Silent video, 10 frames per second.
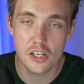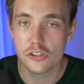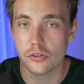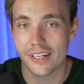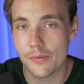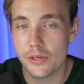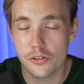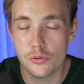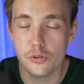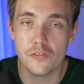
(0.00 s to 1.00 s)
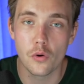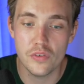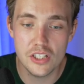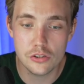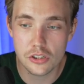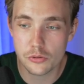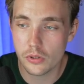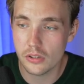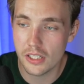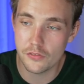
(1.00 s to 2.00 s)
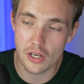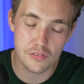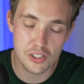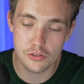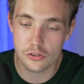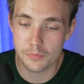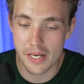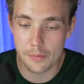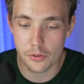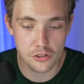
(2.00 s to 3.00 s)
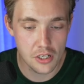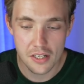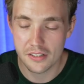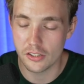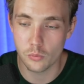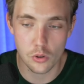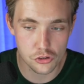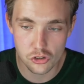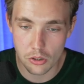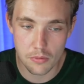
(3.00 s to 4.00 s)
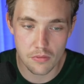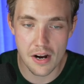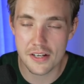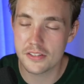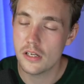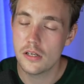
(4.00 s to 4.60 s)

So again, we can use it for research as well. If you have research papers that you want to summarize,